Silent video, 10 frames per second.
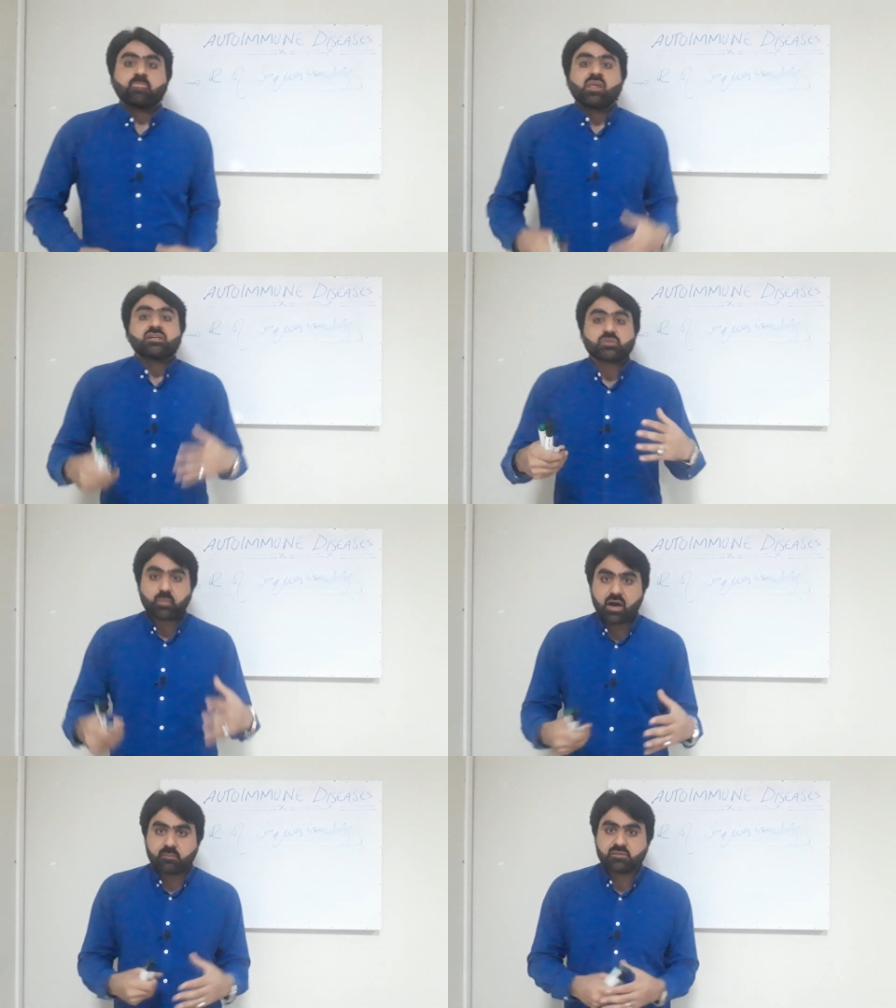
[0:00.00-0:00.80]

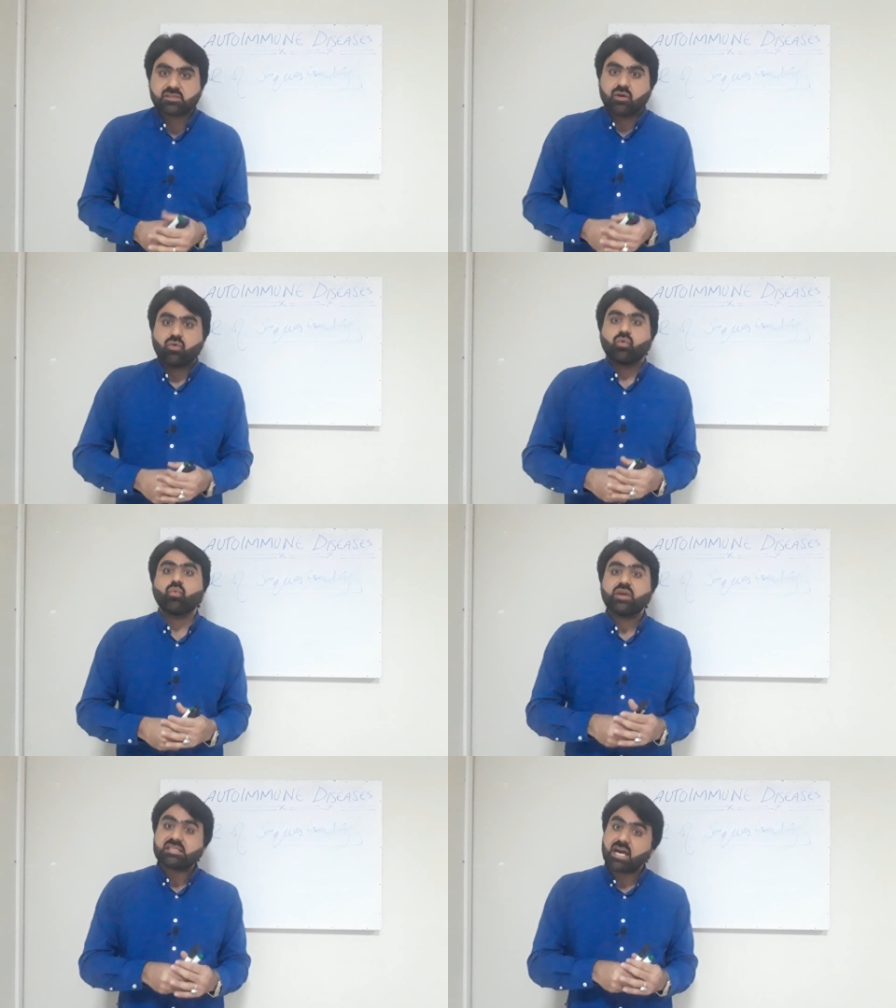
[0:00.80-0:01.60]
sperms
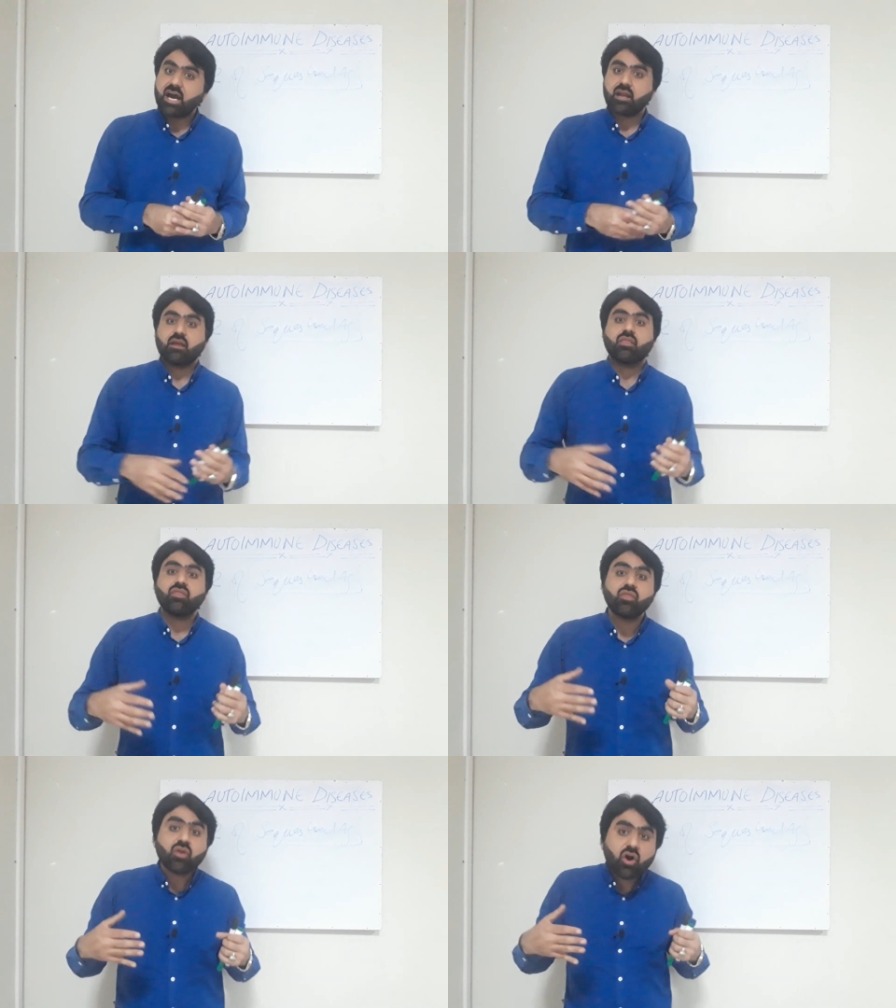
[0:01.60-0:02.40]
which are
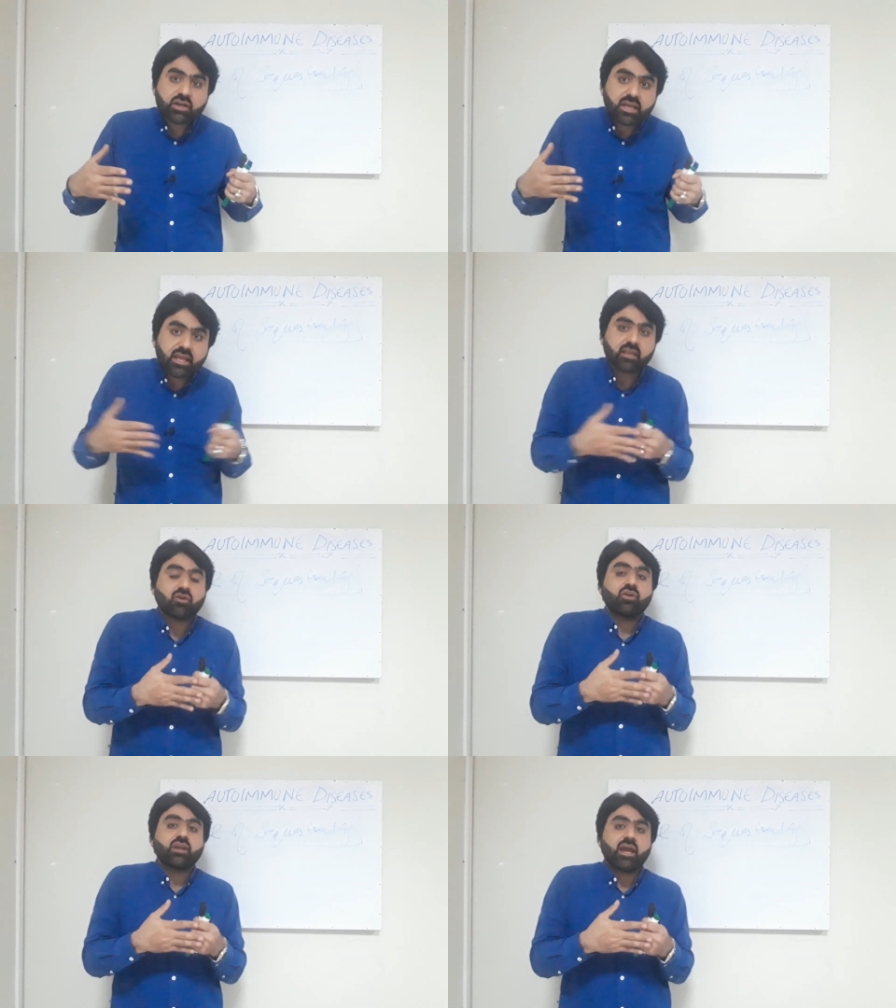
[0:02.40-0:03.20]
not in
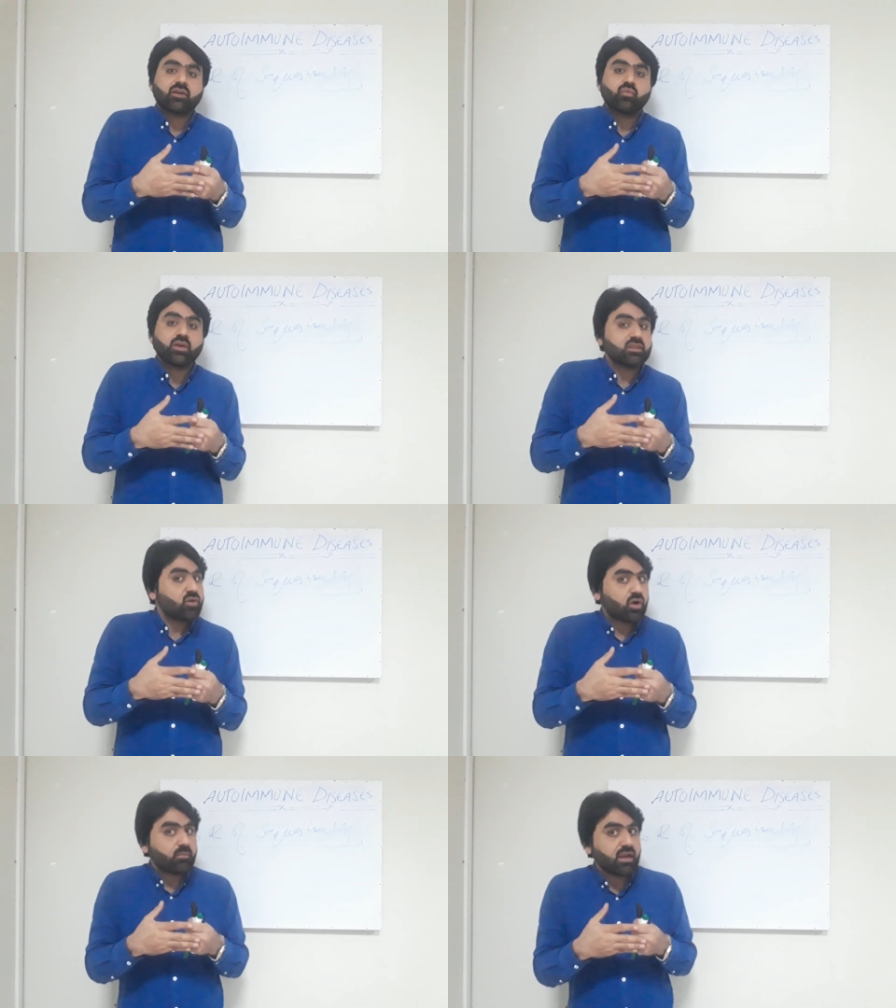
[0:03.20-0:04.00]
contact with
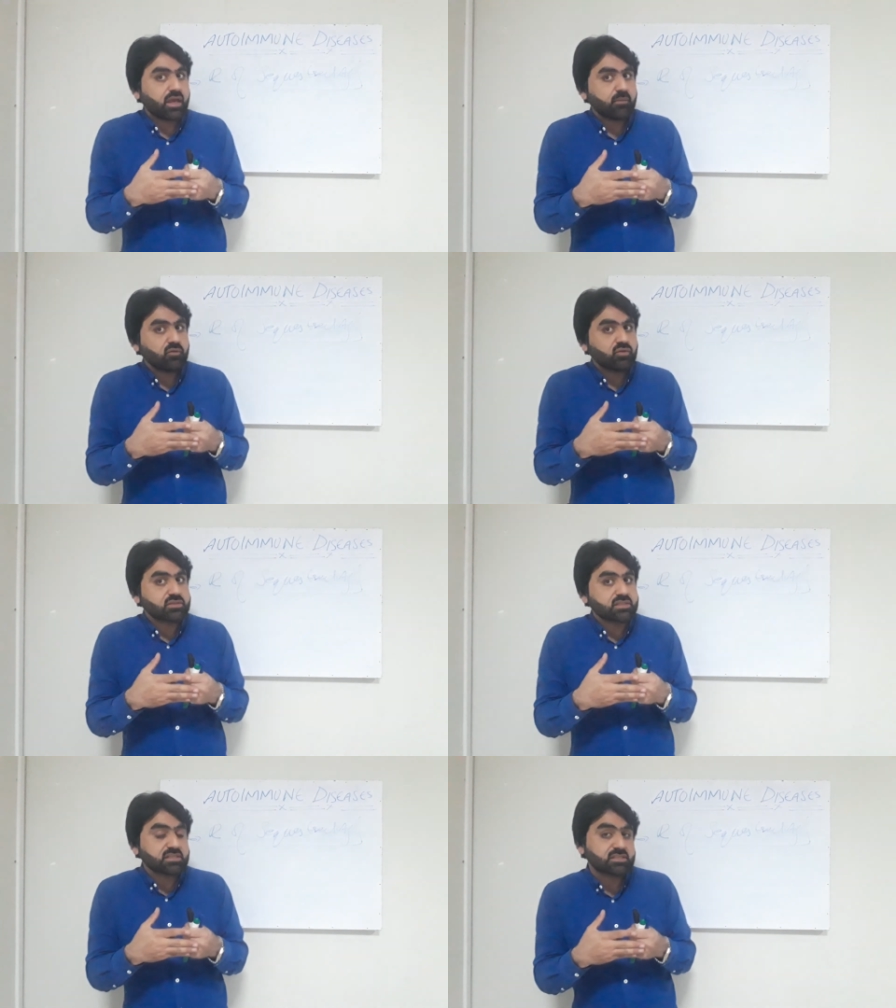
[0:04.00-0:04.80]
normal immune
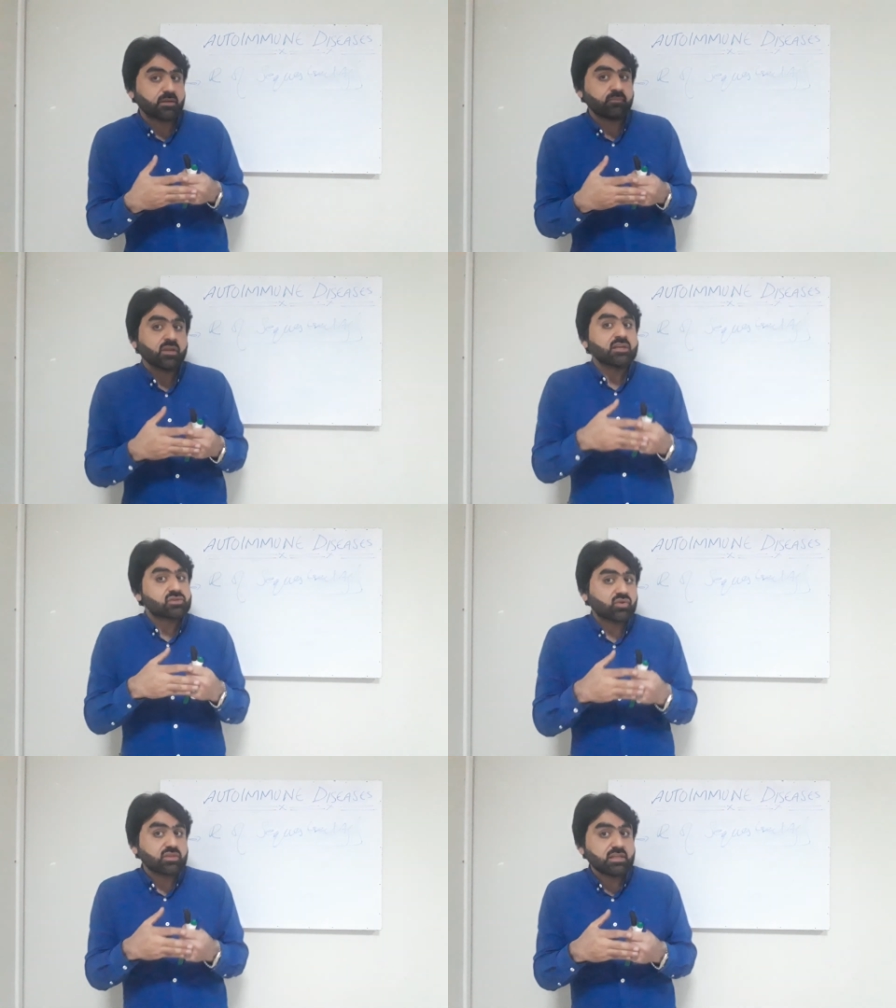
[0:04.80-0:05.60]
system,
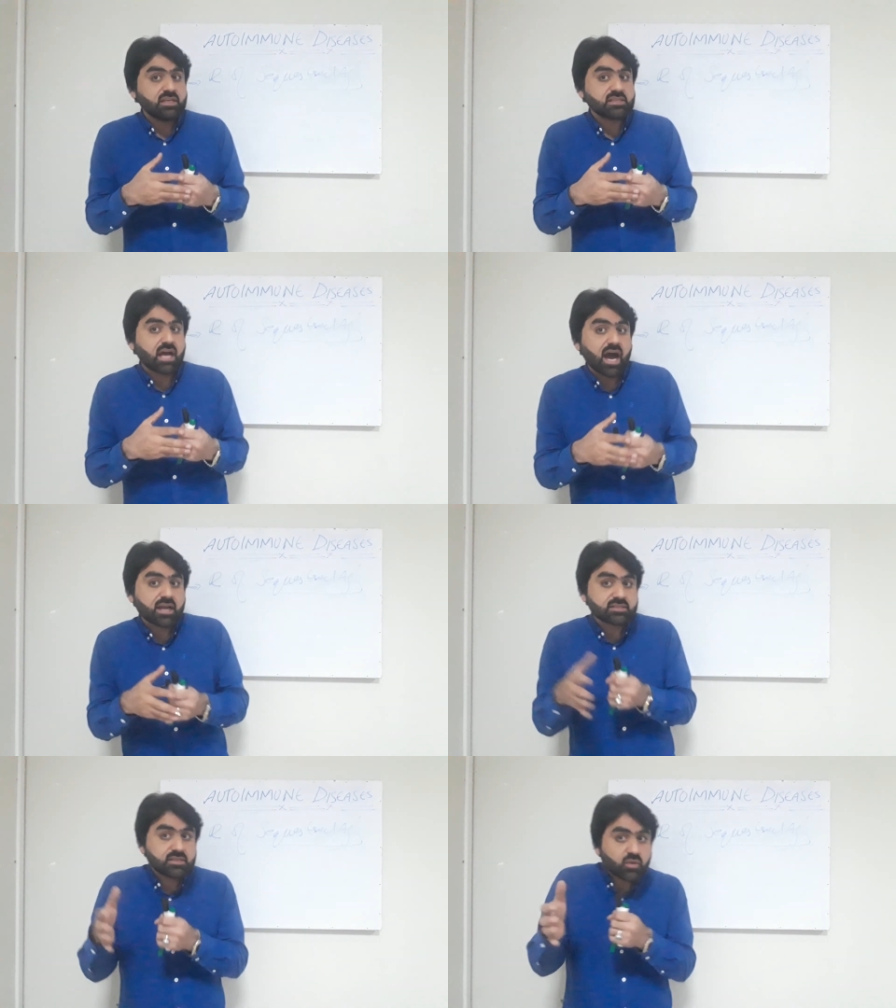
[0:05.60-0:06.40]
so these are
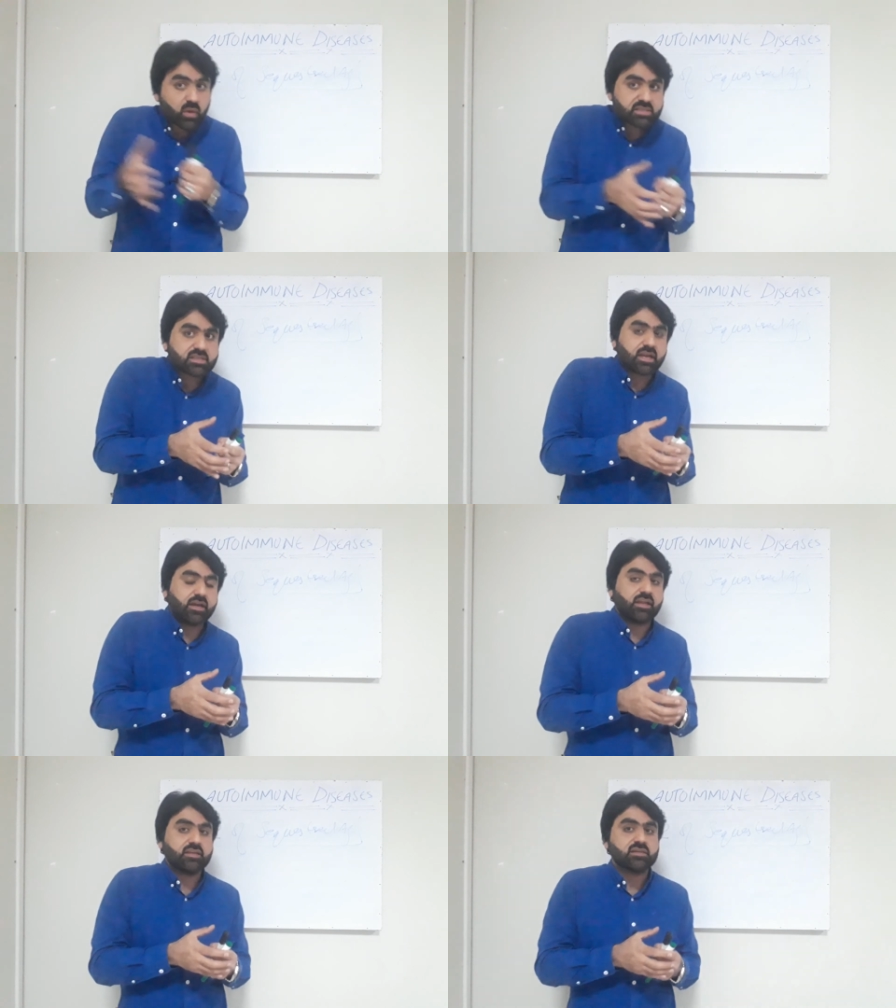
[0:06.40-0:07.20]
sequestered
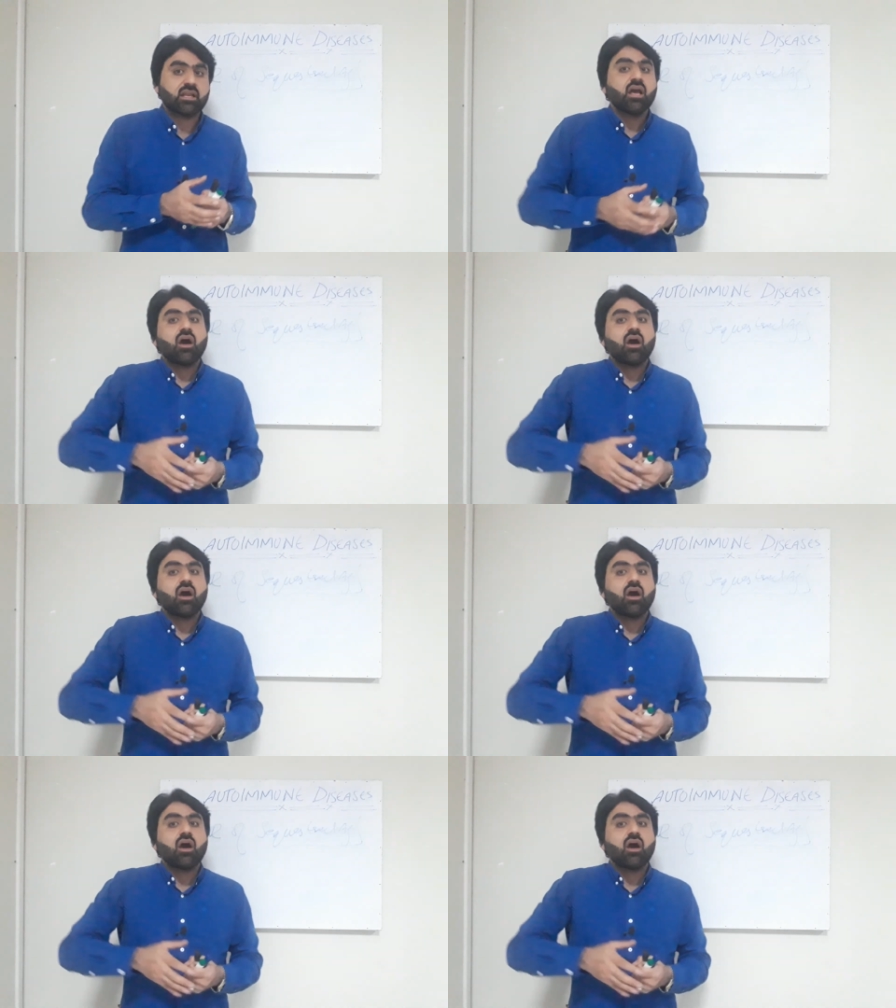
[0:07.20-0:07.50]
antigen.